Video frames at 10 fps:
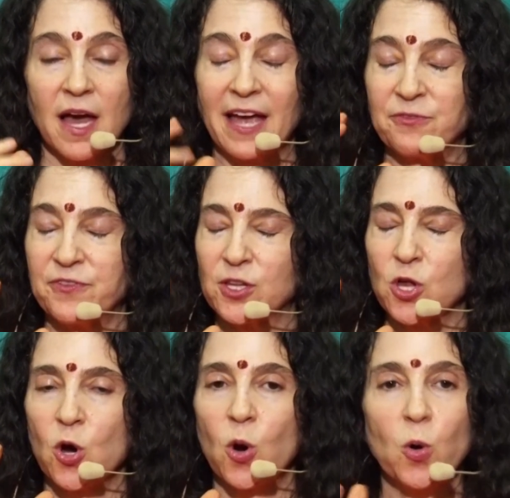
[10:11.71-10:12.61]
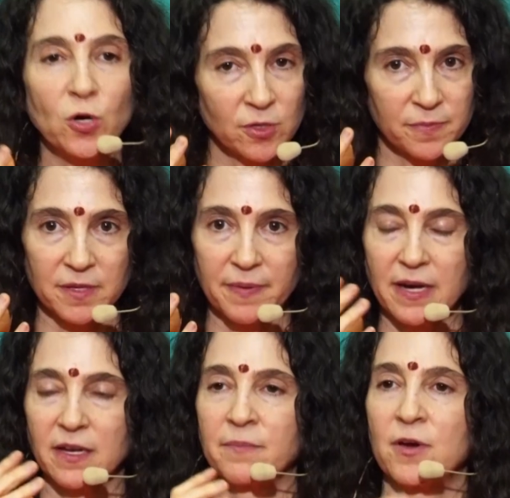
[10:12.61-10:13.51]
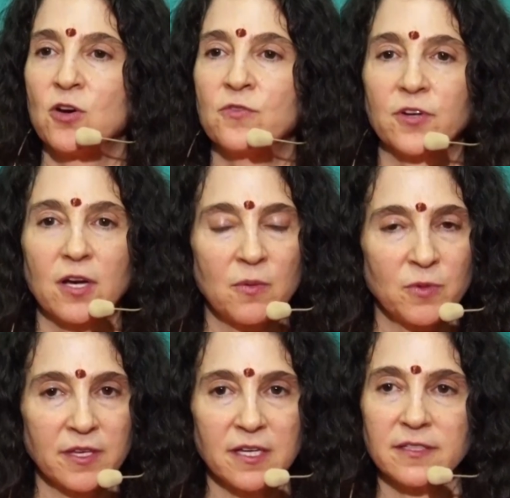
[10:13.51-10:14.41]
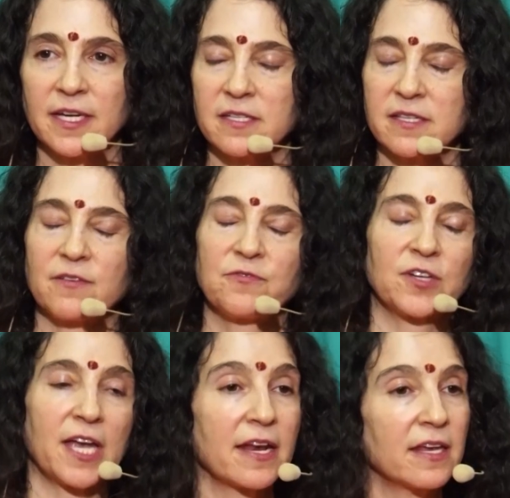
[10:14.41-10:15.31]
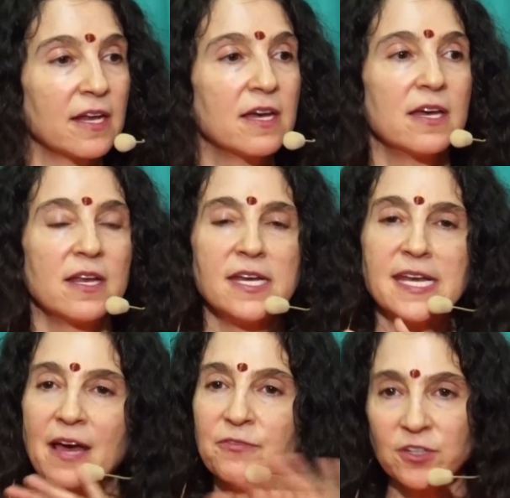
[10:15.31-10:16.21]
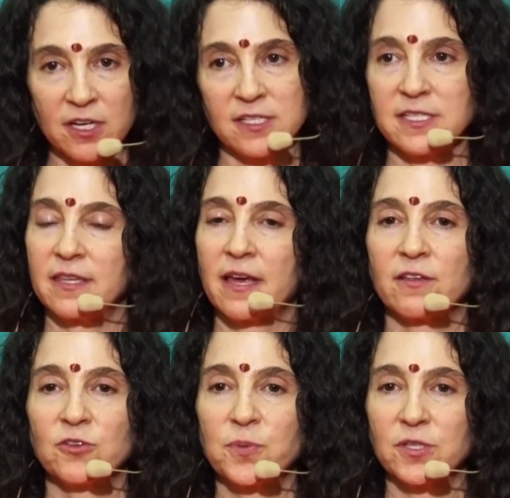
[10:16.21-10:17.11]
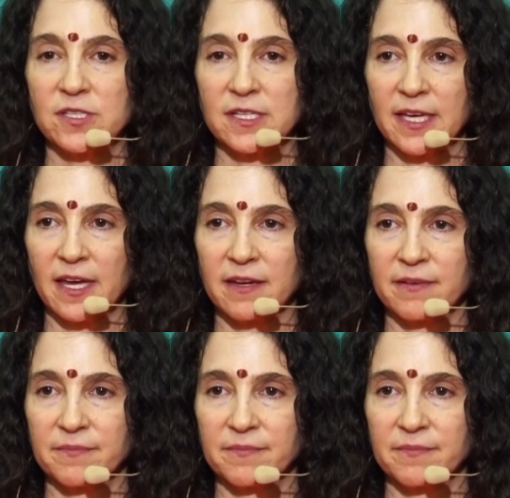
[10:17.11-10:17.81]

I feel horrible about it. I'm overcome with guilt. I decide, forget it. Never going to see that other person again.